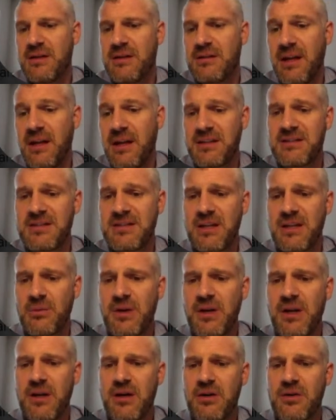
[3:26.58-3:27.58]
Next thing we
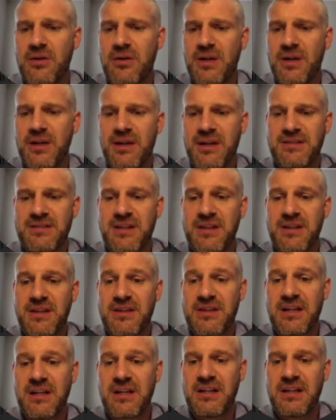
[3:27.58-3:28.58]
know is that the
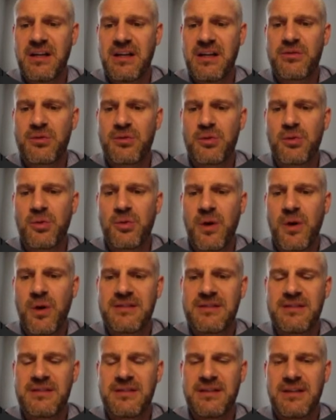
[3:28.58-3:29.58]
click-through rate
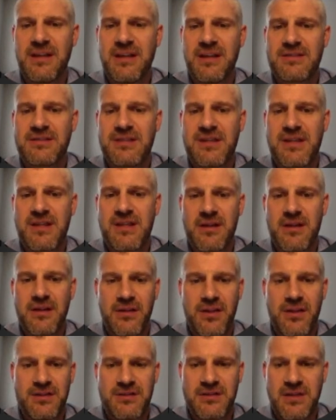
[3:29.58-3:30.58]
is
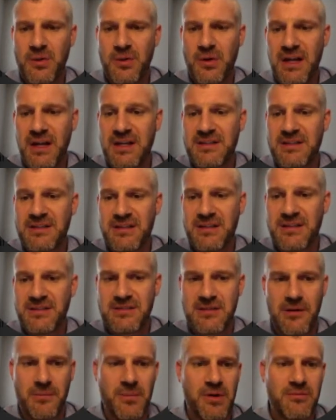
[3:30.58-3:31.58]
this number into
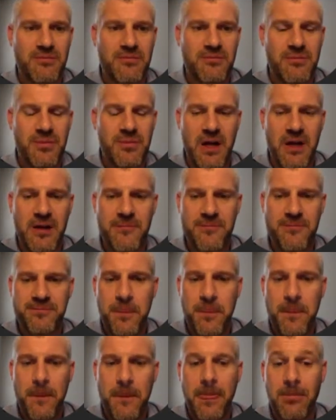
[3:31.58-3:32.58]
this number, okay?
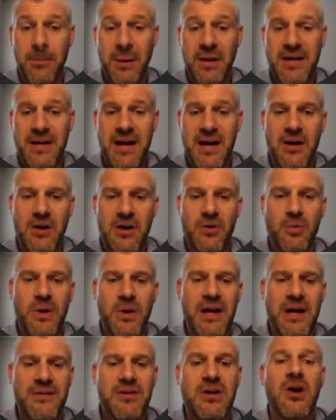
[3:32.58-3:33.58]
Now, we
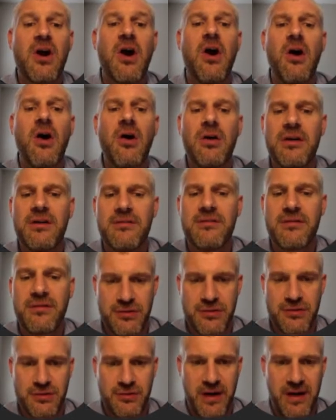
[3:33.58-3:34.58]
have a call
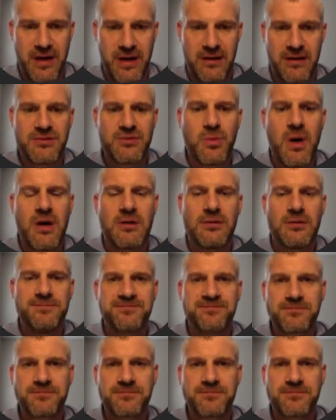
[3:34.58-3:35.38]
conversion rate as well.